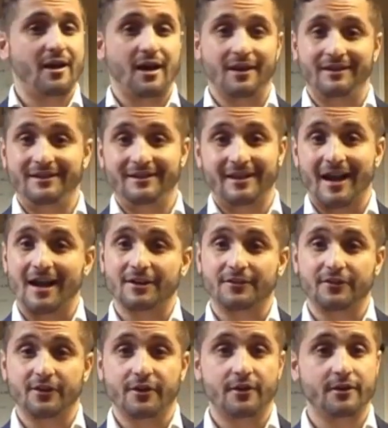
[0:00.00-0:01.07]
a
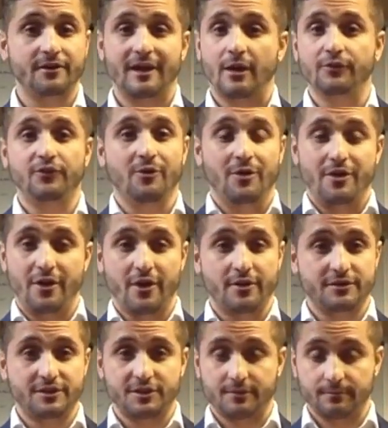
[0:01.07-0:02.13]
doctor, down to a
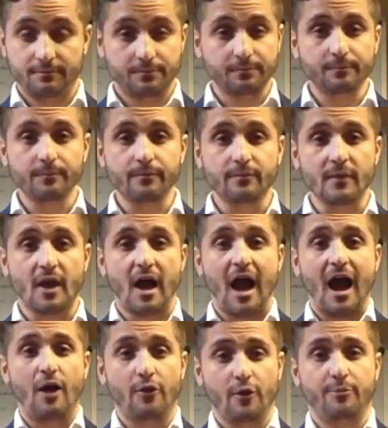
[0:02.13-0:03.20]
nurse,
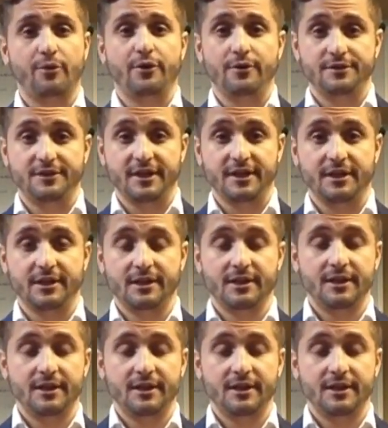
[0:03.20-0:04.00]
how they're producing.